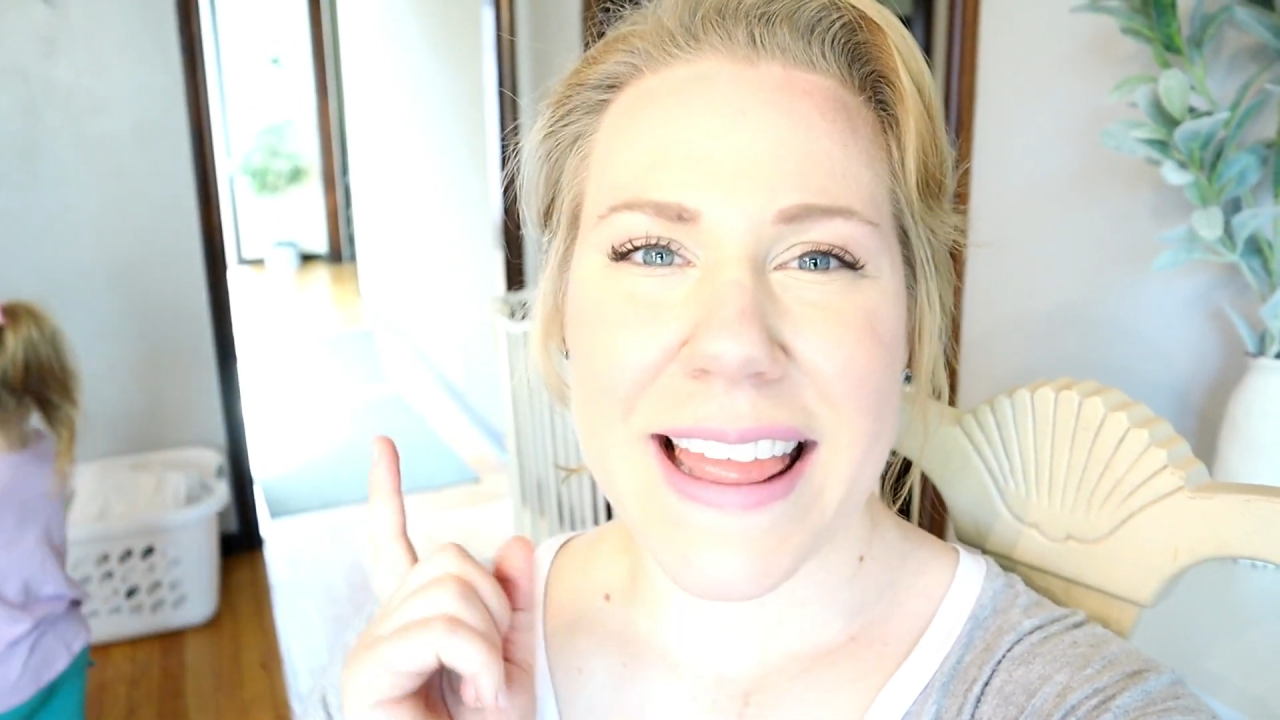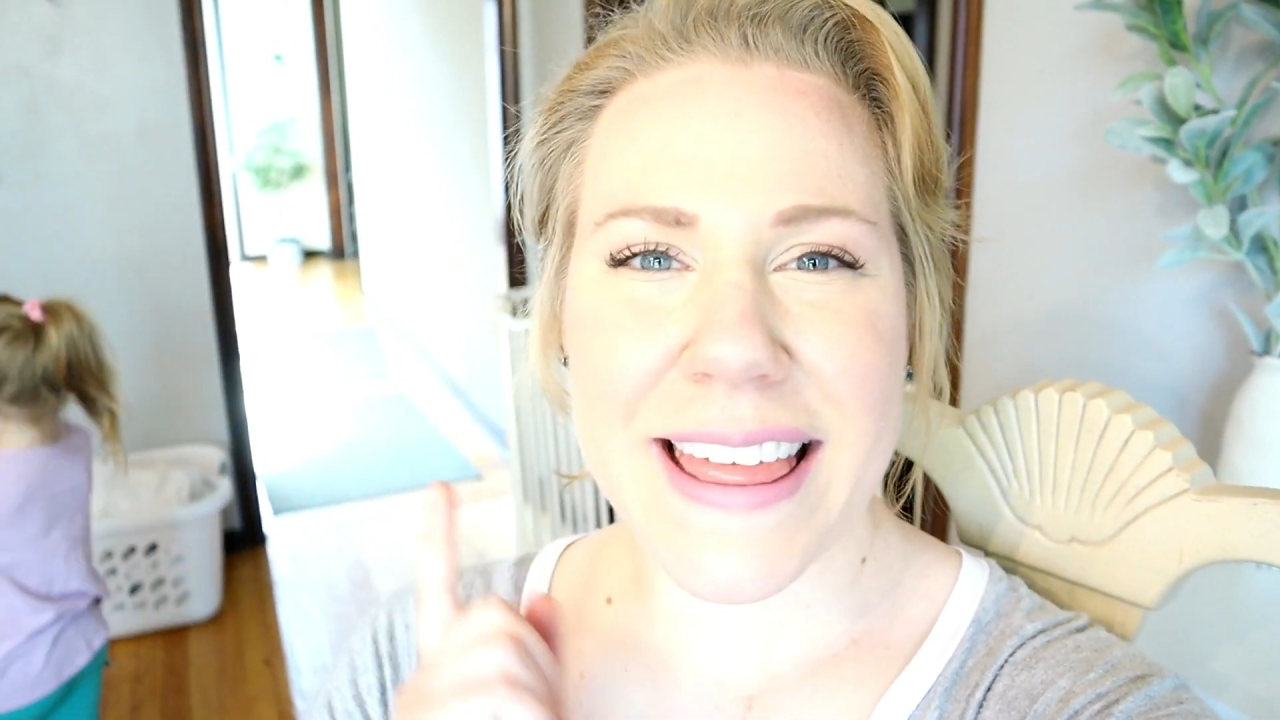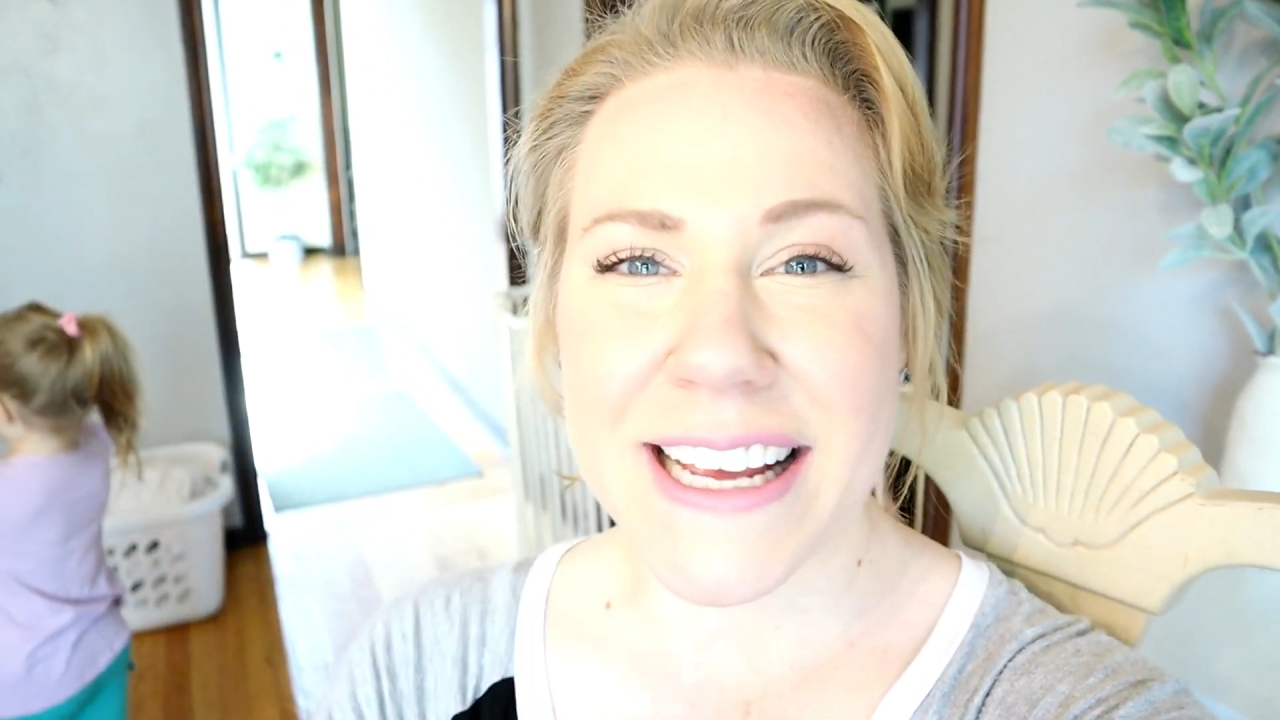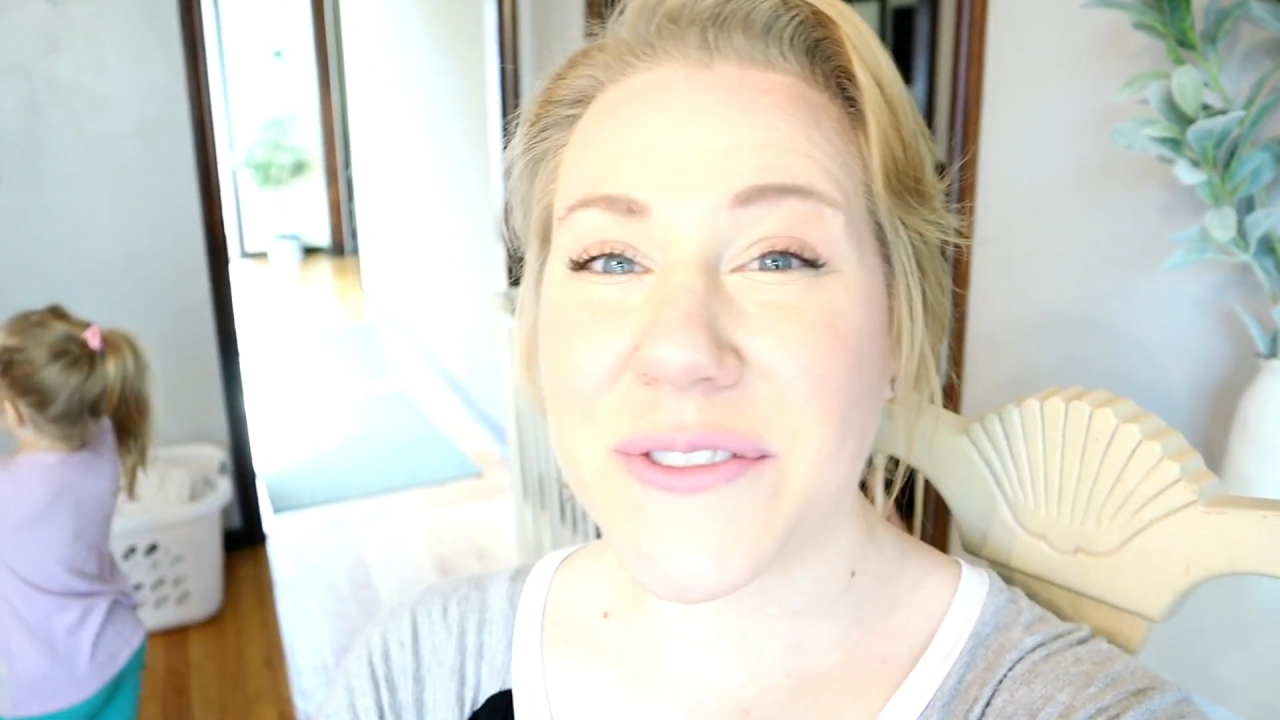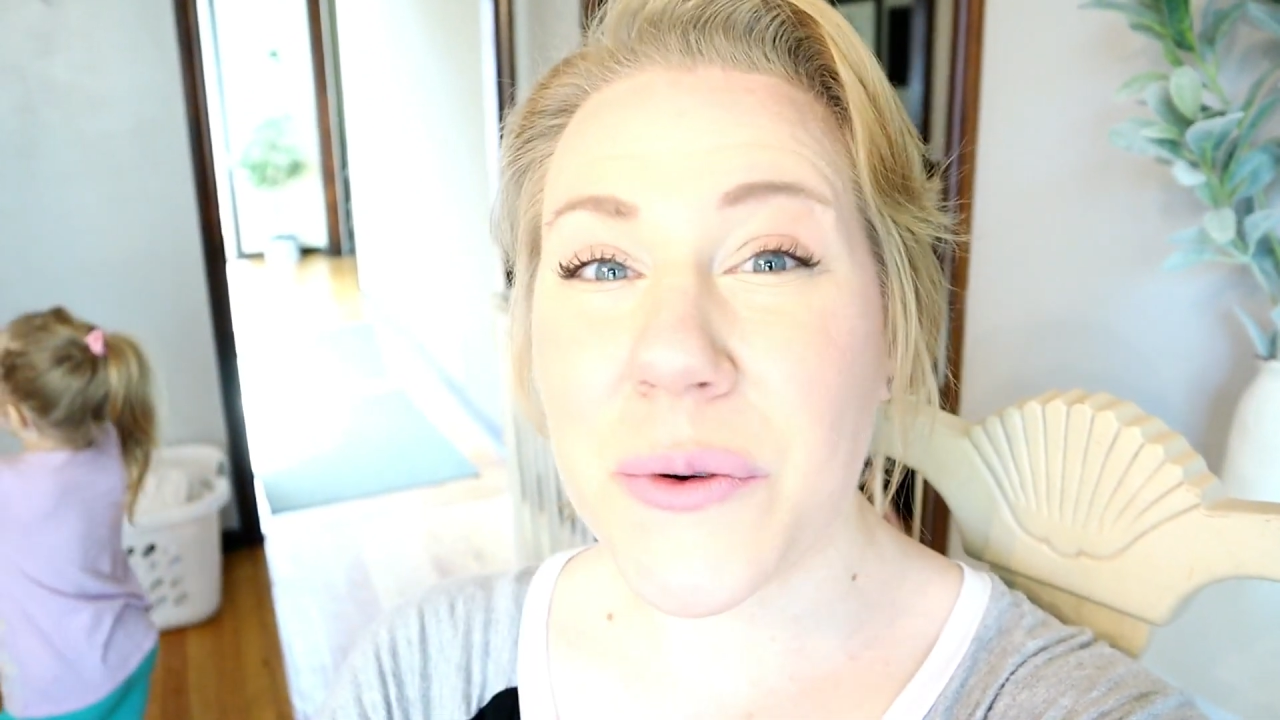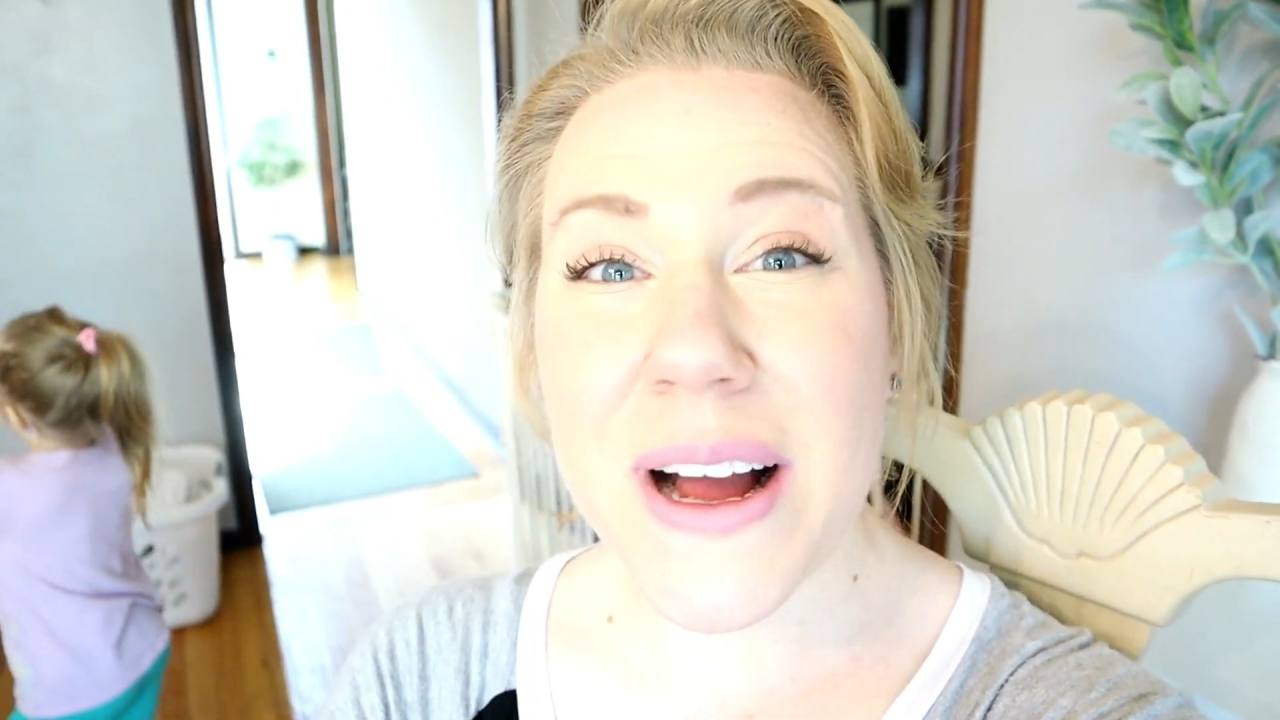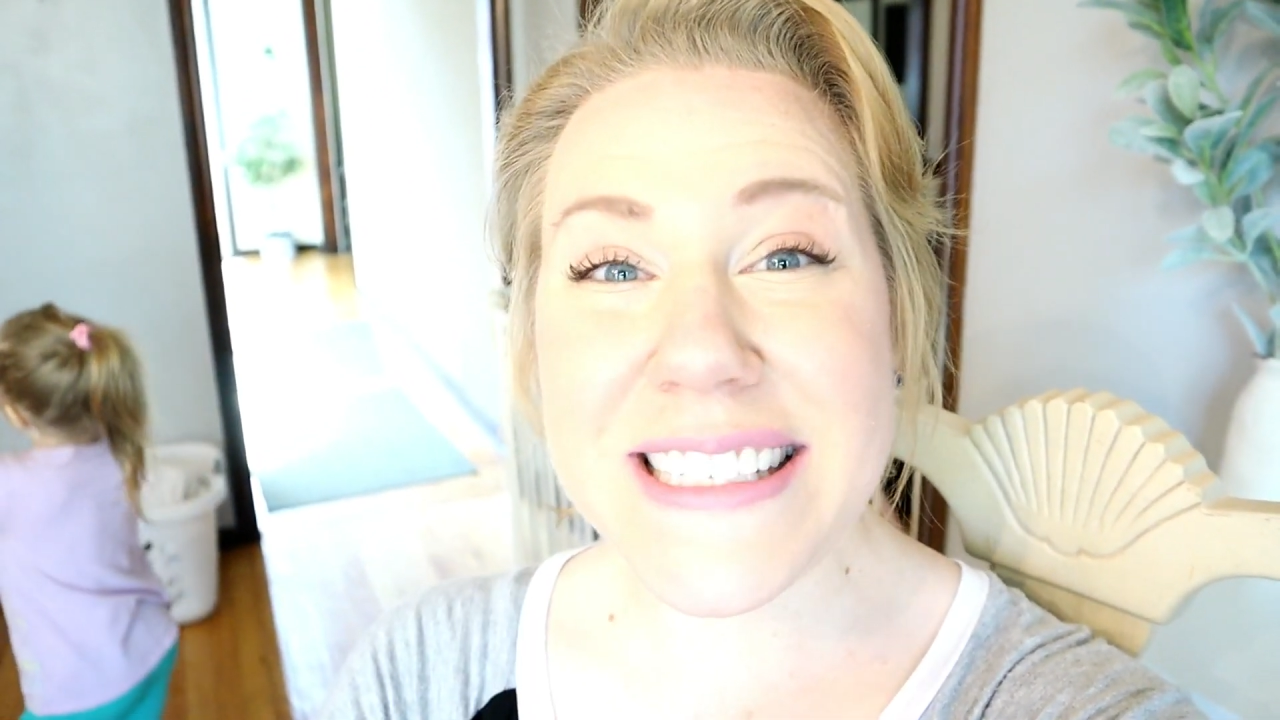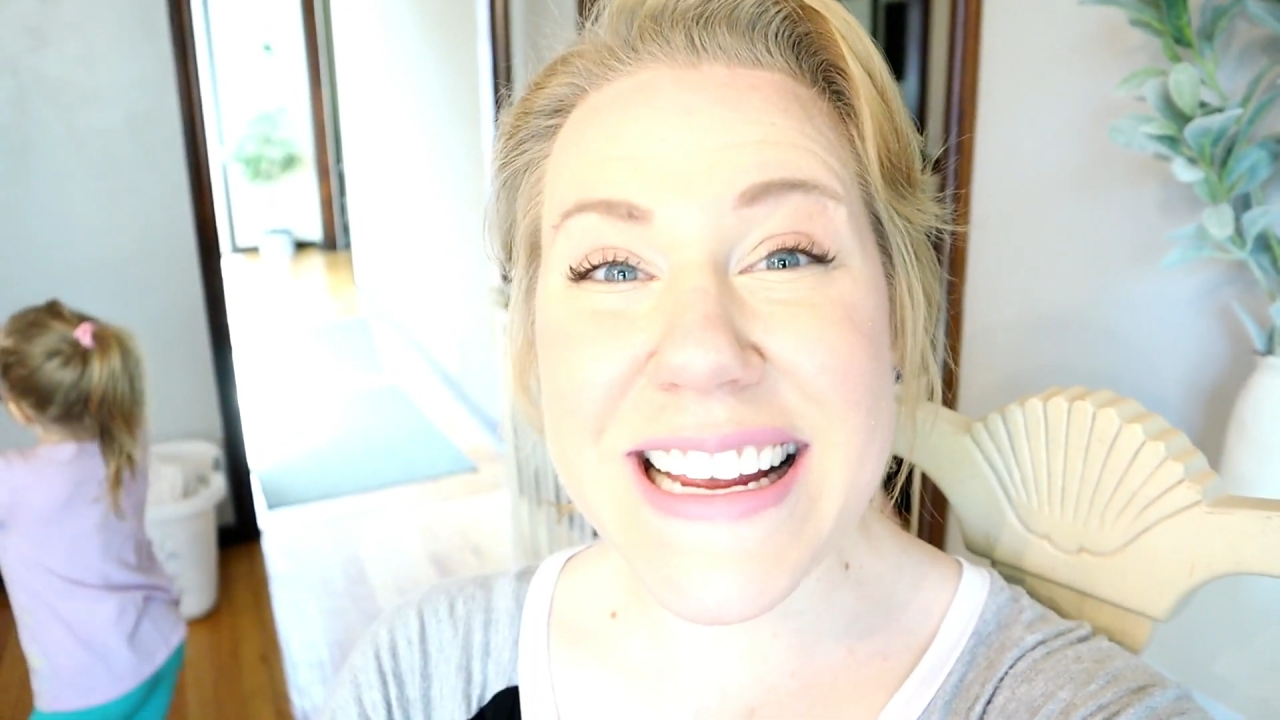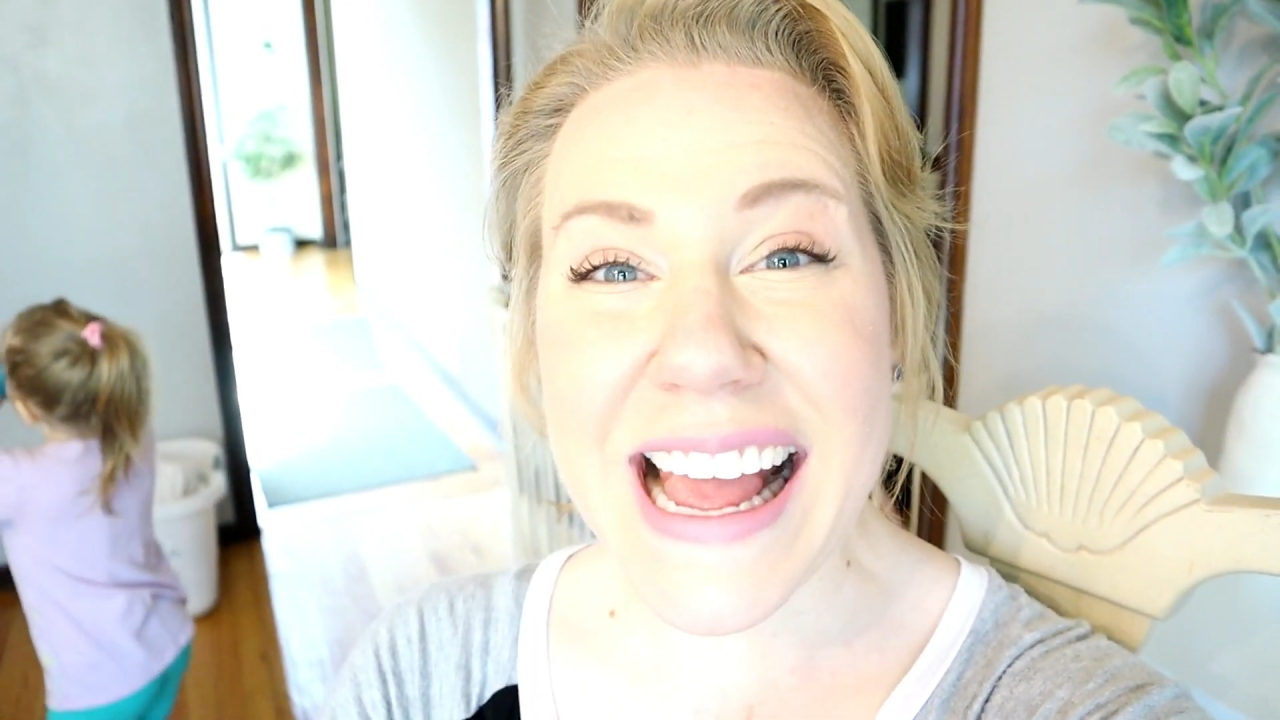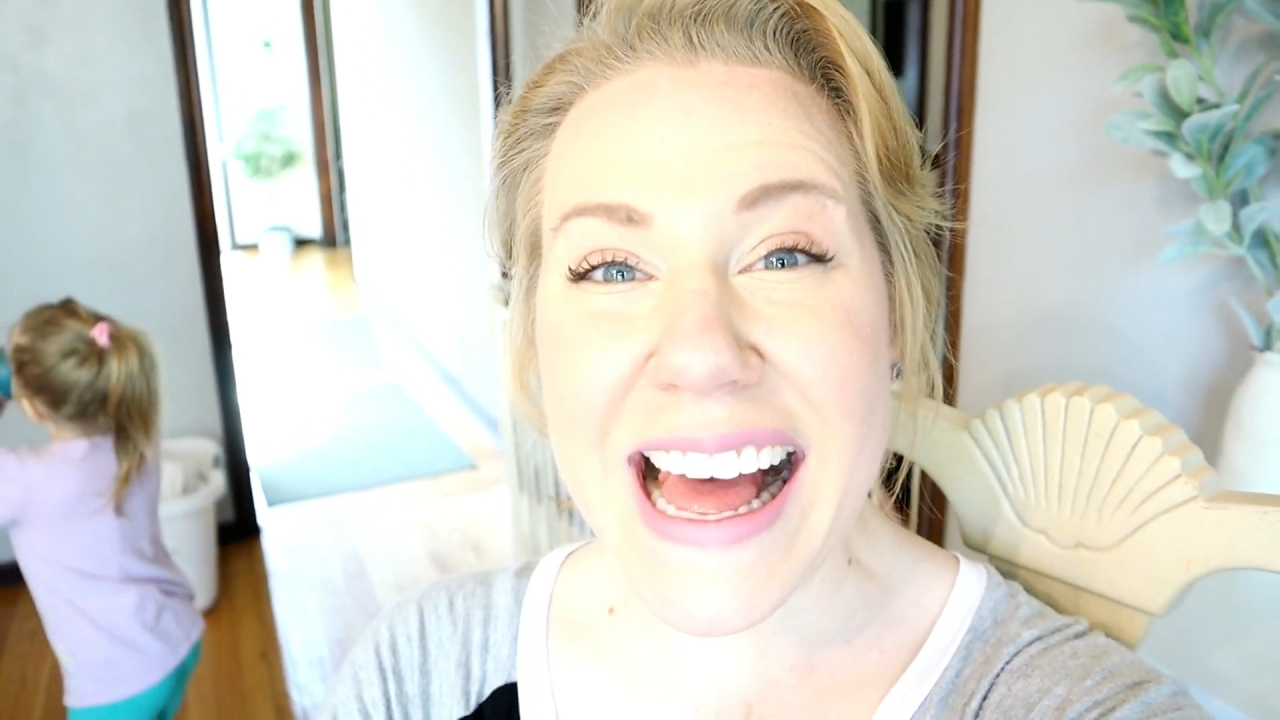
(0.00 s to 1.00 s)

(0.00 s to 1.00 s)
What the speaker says: Thanks for watching,